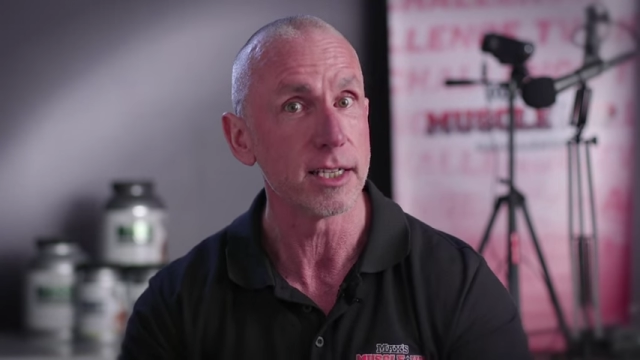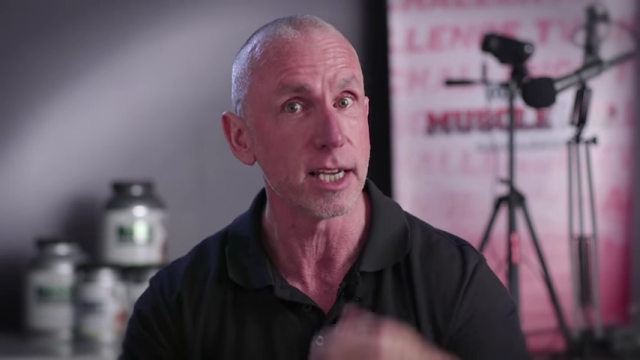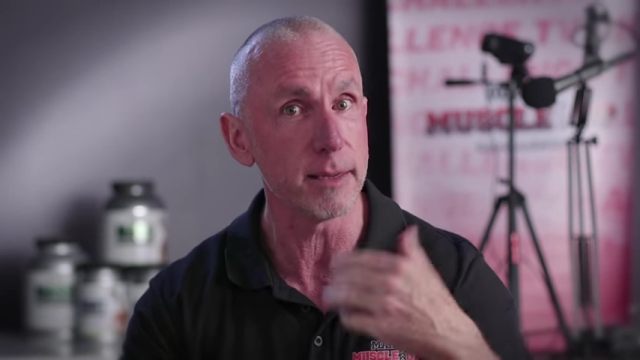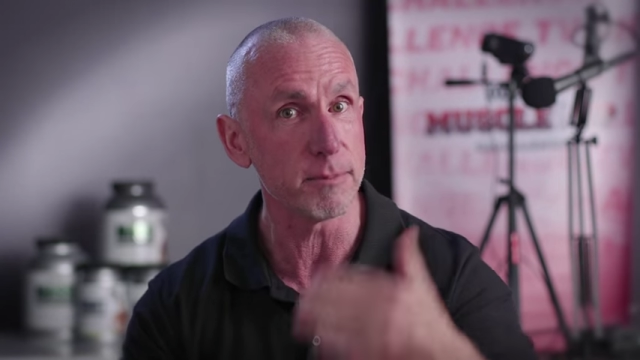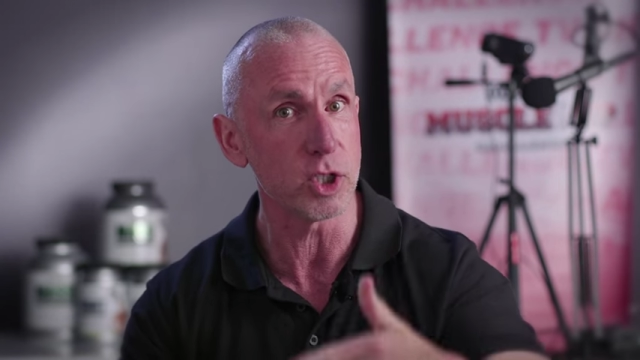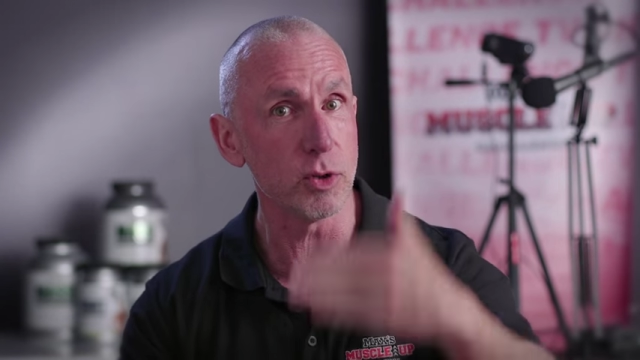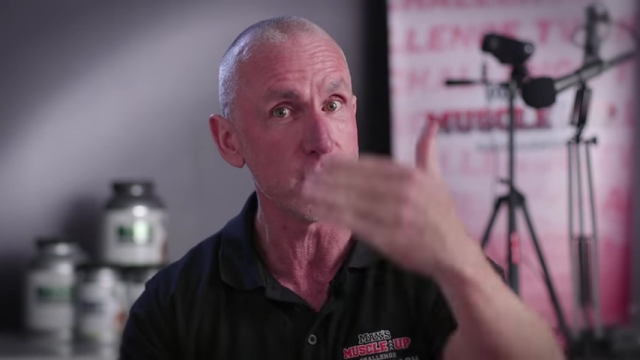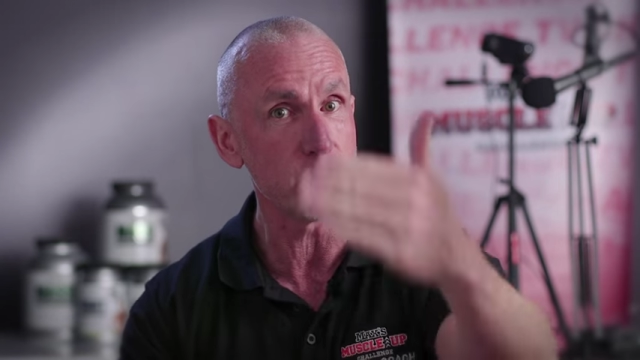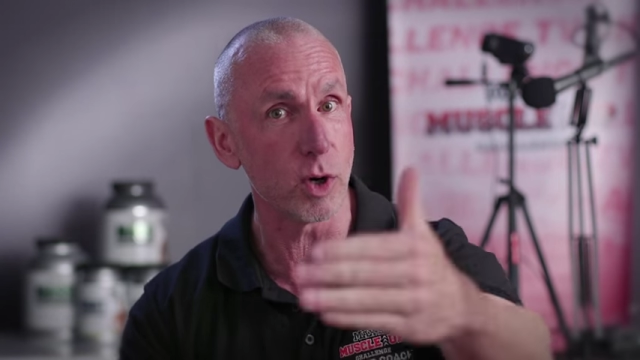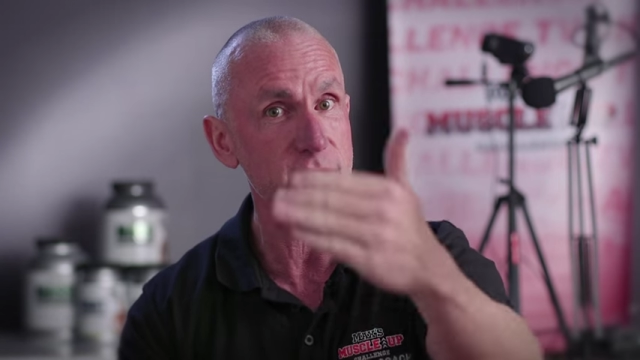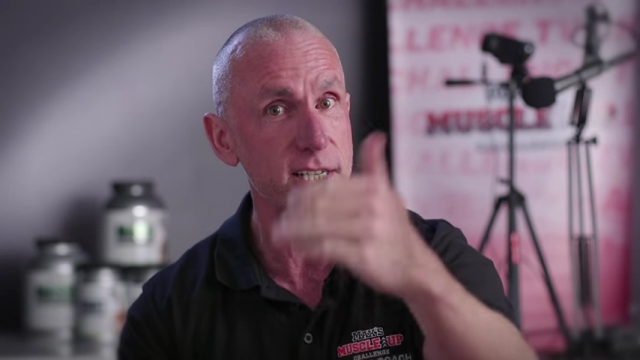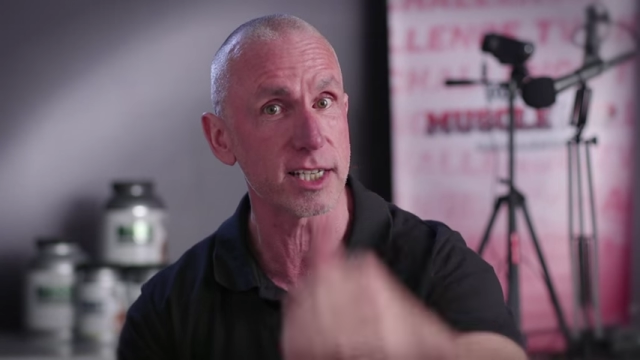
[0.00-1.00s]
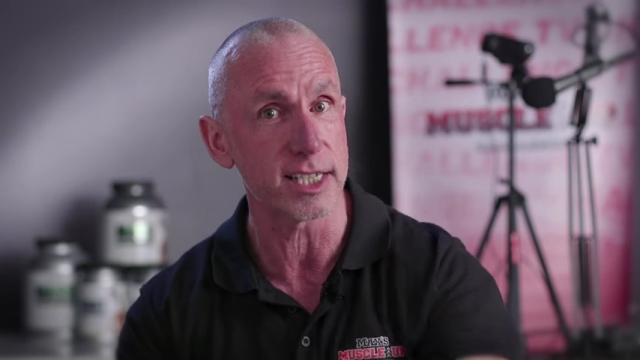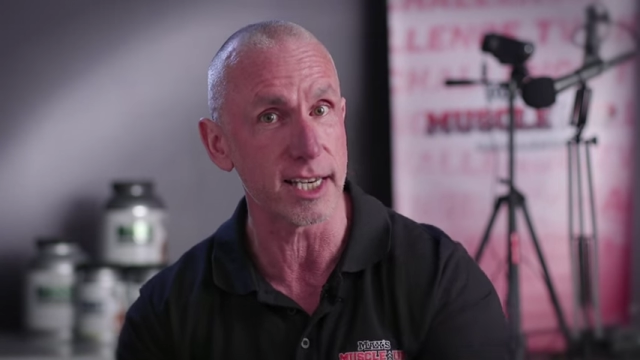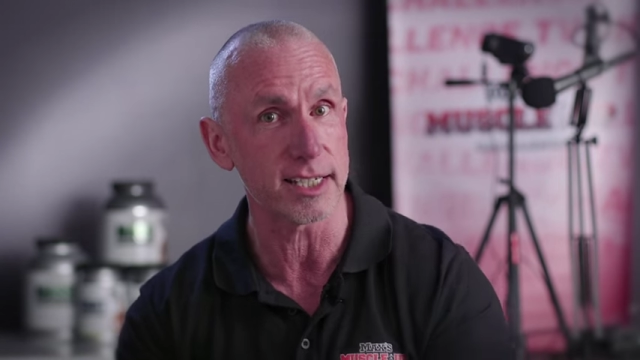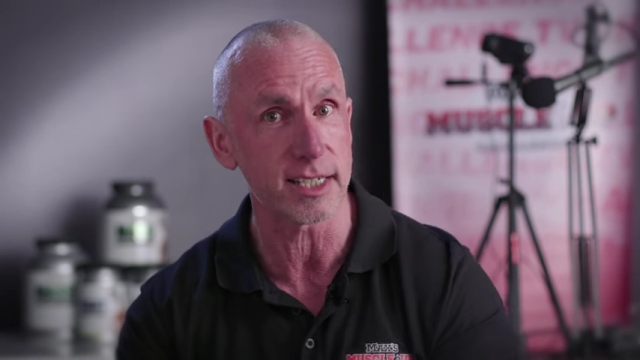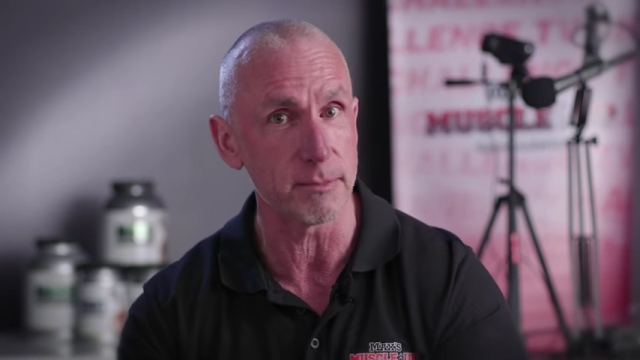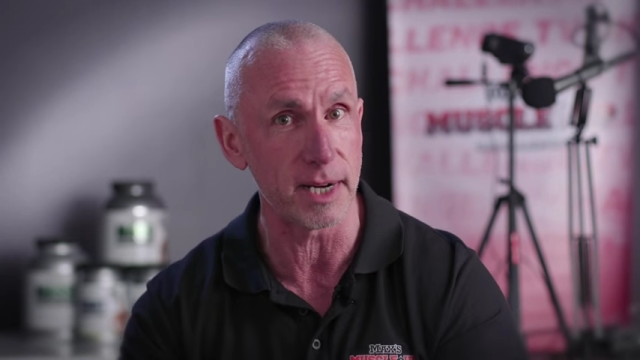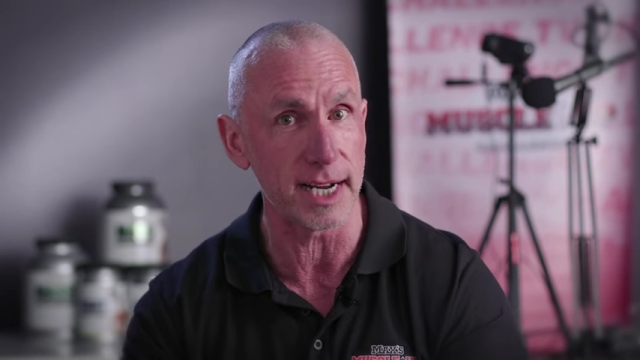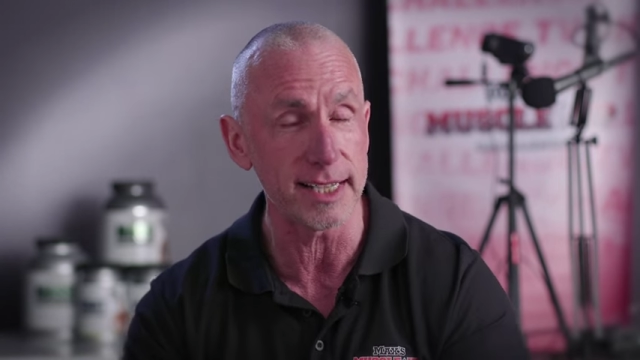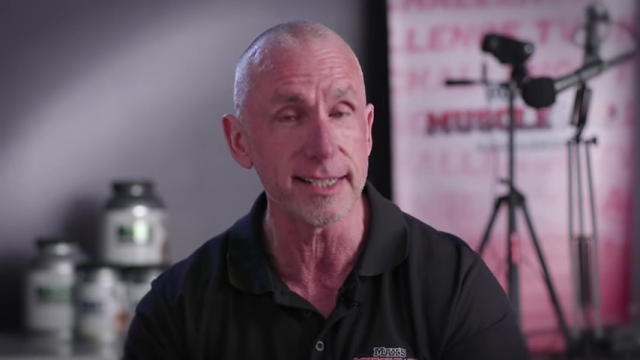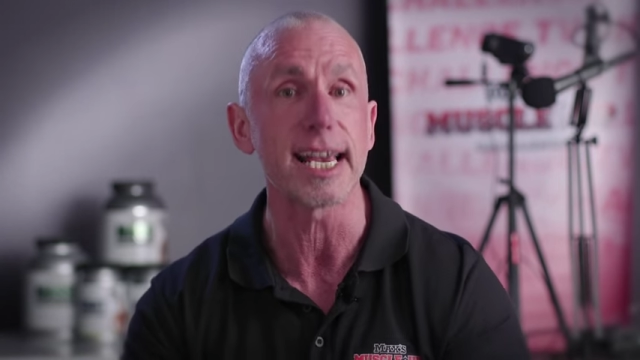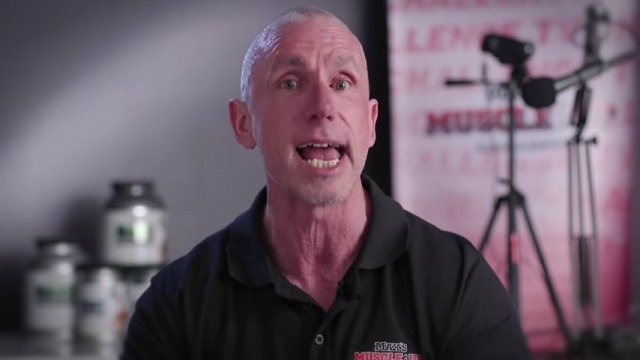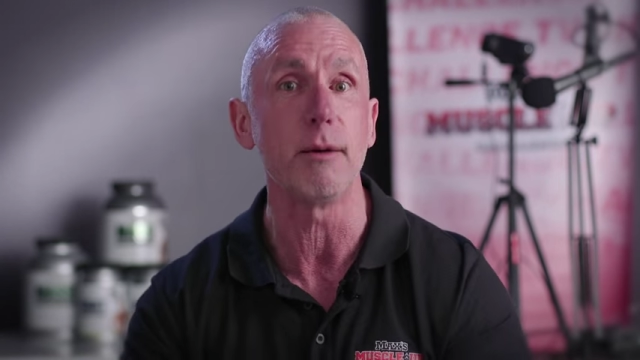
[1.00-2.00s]
Keep doing what success
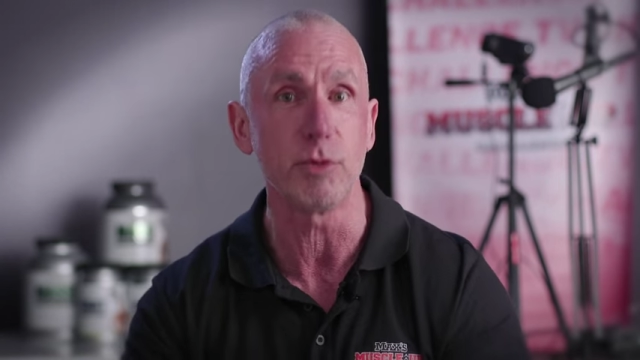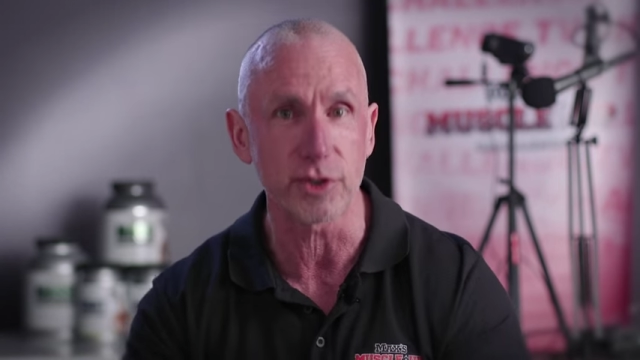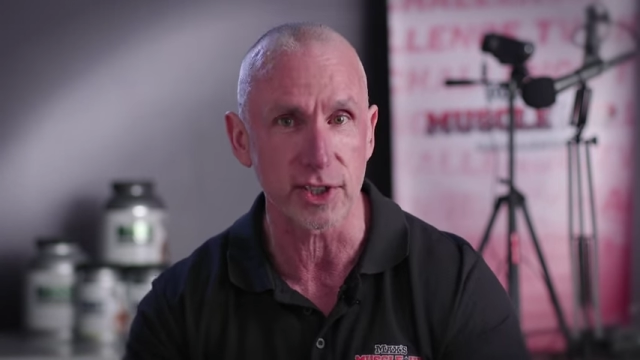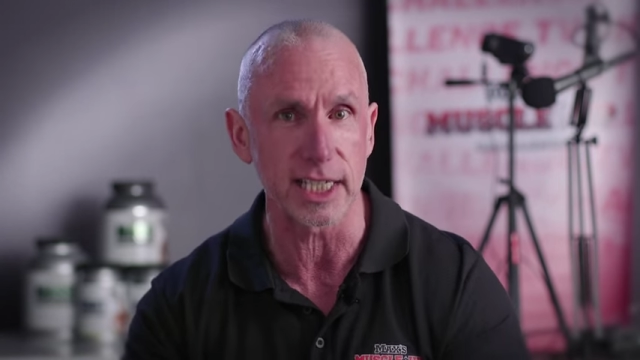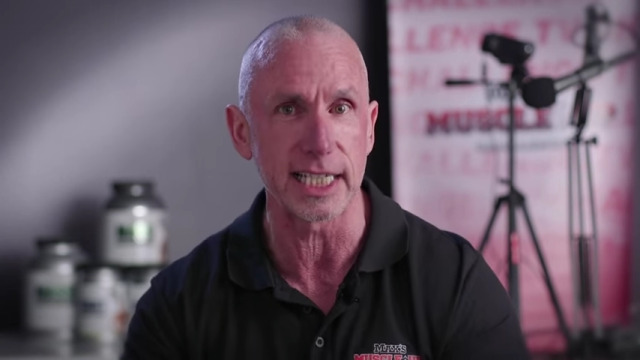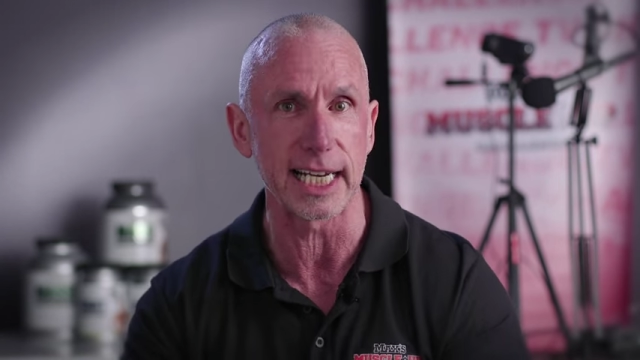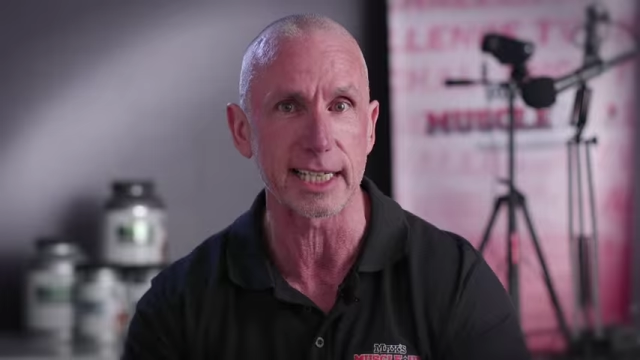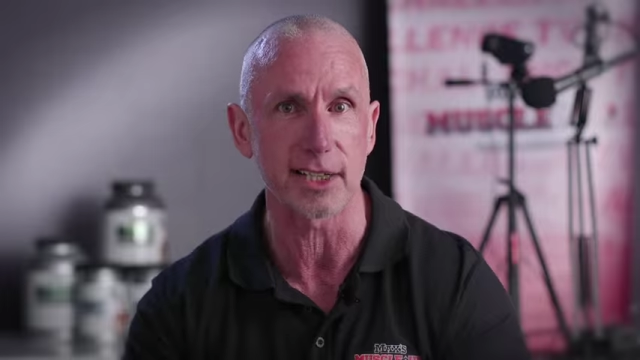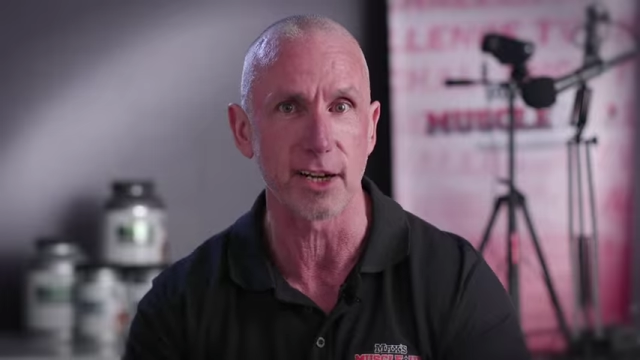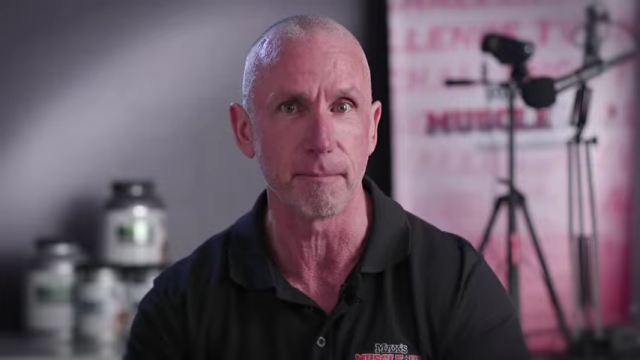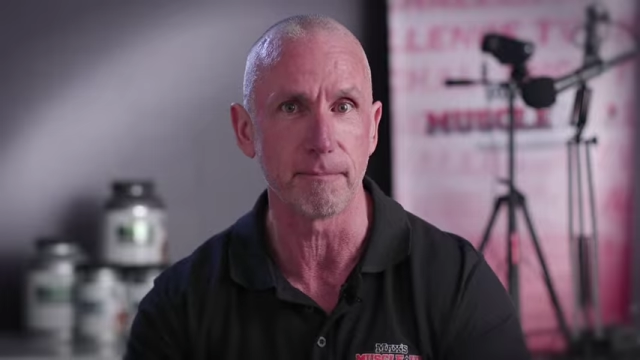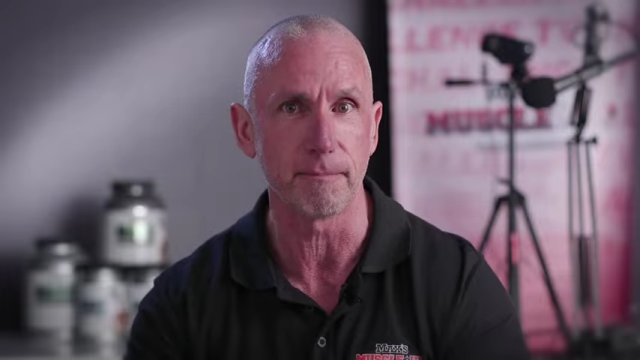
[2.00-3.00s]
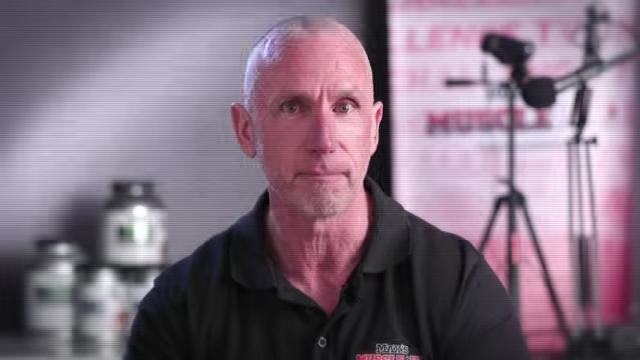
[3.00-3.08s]
demands, and we'll see you next time.